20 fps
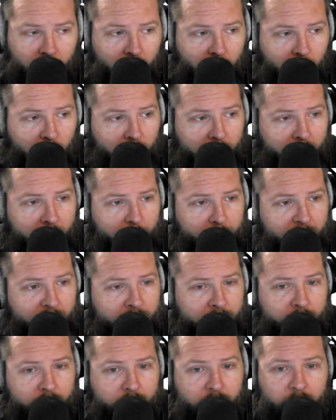What
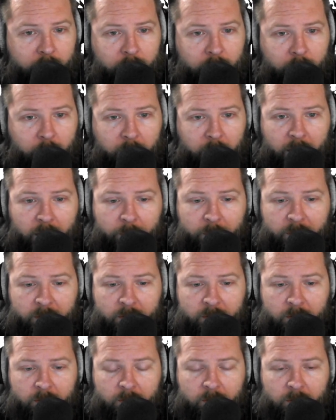happened? What happened?